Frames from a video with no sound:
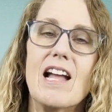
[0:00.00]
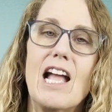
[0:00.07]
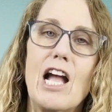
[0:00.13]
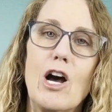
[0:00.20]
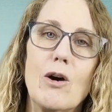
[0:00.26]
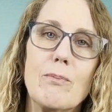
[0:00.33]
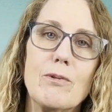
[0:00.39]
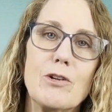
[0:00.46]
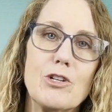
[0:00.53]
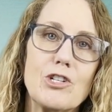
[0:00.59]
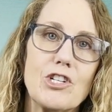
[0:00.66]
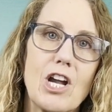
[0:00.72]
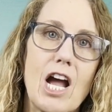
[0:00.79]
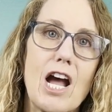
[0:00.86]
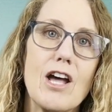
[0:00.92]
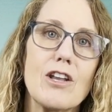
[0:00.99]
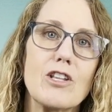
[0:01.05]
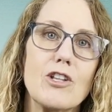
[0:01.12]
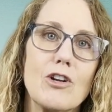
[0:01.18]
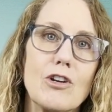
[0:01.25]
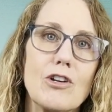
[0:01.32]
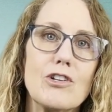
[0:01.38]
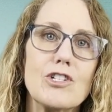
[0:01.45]
Help your child
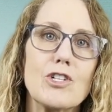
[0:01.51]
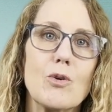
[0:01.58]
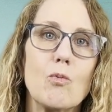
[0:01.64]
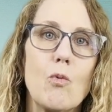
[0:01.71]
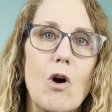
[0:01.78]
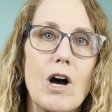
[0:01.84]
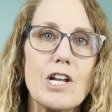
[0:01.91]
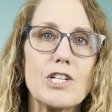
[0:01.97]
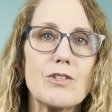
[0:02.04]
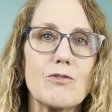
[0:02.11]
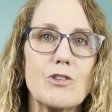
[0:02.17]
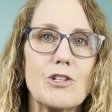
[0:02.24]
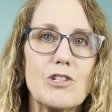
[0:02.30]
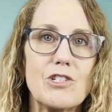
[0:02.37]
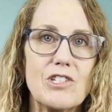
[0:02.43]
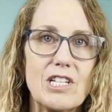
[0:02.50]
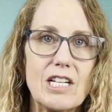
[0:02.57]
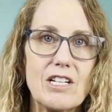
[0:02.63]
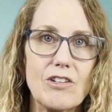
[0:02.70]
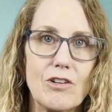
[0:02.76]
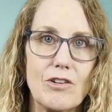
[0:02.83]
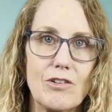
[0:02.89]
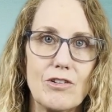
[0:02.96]
learn to watch for
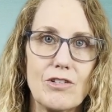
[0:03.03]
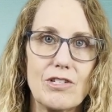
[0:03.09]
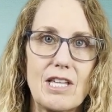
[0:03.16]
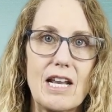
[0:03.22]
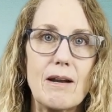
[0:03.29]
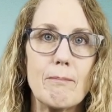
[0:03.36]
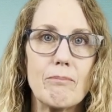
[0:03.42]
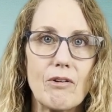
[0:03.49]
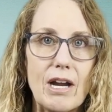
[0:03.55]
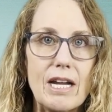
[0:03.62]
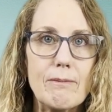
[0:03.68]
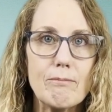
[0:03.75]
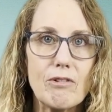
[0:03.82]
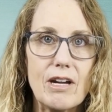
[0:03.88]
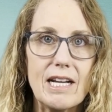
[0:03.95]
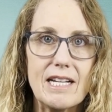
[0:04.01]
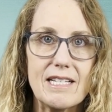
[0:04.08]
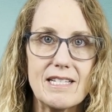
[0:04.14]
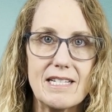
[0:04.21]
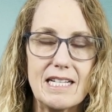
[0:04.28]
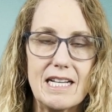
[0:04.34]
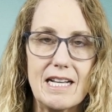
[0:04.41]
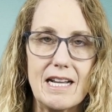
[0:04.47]
signals that a brain break is
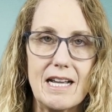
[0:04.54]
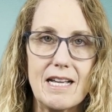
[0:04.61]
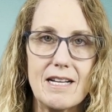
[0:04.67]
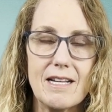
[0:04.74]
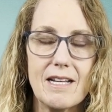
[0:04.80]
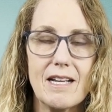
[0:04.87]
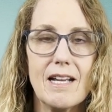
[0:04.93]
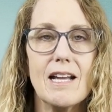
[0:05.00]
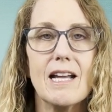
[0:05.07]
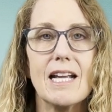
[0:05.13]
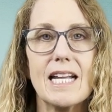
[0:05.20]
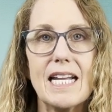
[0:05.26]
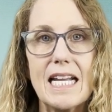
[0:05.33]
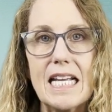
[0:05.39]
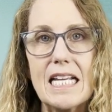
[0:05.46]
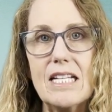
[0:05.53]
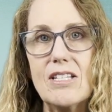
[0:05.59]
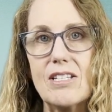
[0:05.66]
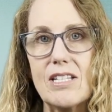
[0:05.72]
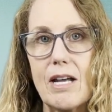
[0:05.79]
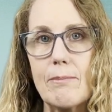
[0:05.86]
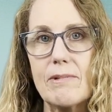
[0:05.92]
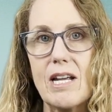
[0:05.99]
needed Kids
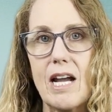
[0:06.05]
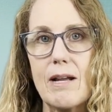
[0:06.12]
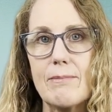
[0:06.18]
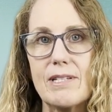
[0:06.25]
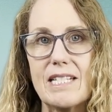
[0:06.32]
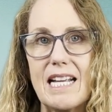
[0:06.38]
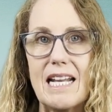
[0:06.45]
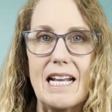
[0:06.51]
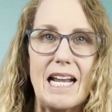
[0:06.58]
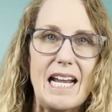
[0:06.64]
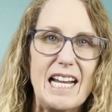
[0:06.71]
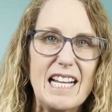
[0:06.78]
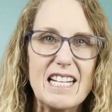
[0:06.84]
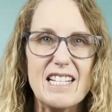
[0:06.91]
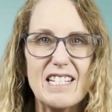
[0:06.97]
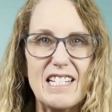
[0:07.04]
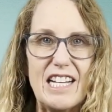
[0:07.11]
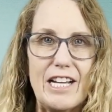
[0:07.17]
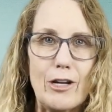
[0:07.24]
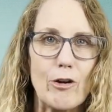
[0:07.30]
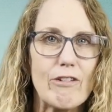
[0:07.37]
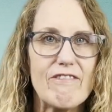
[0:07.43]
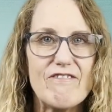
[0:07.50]
sometimes get
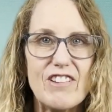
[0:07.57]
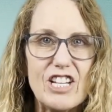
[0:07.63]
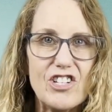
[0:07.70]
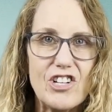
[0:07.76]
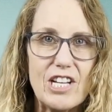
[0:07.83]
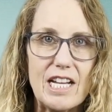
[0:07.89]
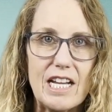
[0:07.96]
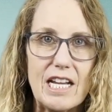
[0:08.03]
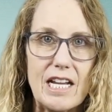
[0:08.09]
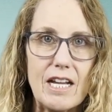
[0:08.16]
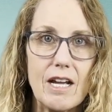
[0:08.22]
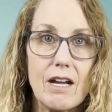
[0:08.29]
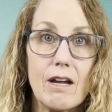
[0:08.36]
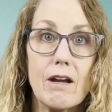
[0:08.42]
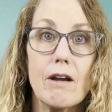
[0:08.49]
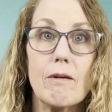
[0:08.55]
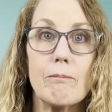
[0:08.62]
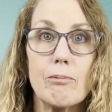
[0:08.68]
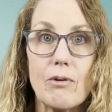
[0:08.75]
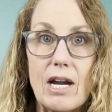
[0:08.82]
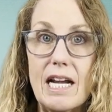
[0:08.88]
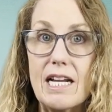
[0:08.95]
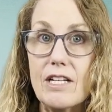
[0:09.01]
antsy or fidgety,
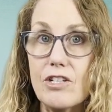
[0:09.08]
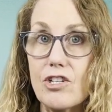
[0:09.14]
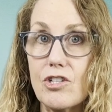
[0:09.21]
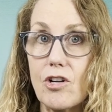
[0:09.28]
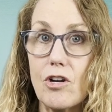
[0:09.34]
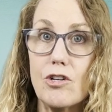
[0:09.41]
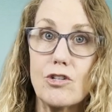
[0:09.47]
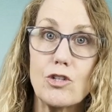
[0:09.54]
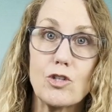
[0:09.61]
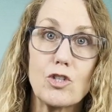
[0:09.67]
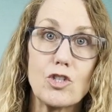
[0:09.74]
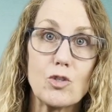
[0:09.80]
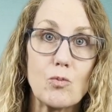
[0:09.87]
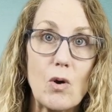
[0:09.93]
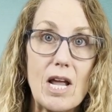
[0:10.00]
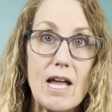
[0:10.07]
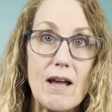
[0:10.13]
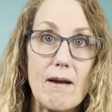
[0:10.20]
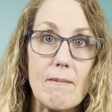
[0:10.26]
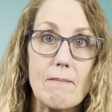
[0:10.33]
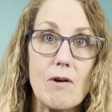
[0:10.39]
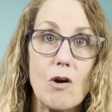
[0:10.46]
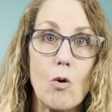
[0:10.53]
brains start to
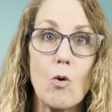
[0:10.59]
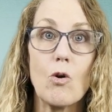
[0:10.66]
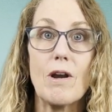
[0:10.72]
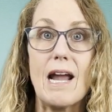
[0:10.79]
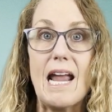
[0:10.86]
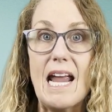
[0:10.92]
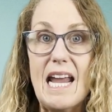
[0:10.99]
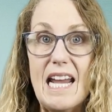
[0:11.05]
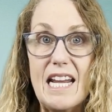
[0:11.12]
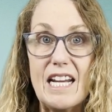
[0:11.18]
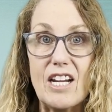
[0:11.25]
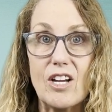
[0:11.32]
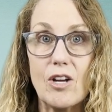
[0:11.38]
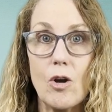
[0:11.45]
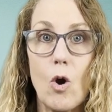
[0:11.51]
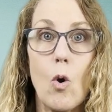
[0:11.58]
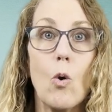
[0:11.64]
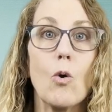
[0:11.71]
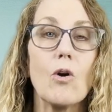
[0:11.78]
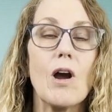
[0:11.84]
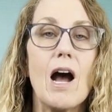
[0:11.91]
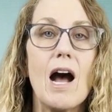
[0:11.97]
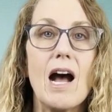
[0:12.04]
swim or ache,
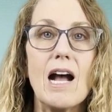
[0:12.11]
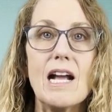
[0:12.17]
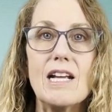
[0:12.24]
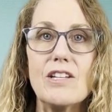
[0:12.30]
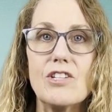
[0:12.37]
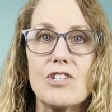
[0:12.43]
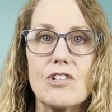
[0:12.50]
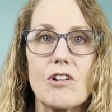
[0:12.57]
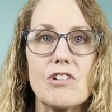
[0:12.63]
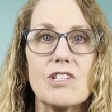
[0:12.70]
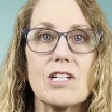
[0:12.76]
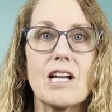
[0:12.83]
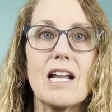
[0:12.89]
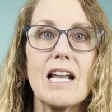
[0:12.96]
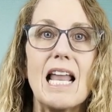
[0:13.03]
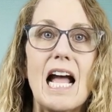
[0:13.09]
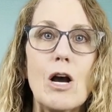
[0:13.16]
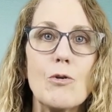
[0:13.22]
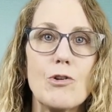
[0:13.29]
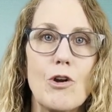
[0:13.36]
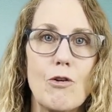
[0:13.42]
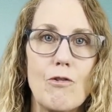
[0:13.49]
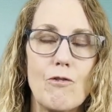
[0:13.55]
or eyes start to cloud
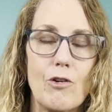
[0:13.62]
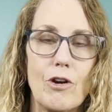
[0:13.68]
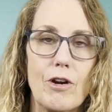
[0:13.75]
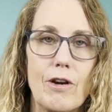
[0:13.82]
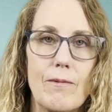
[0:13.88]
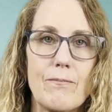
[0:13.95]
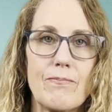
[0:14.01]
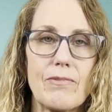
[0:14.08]
over.